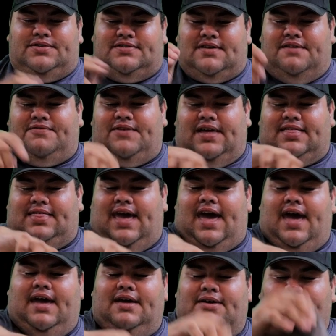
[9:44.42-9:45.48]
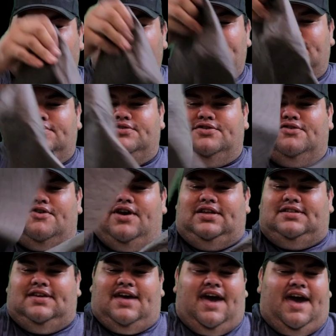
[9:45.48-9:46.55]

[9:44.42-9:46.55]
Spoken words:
stuff like that, which is great to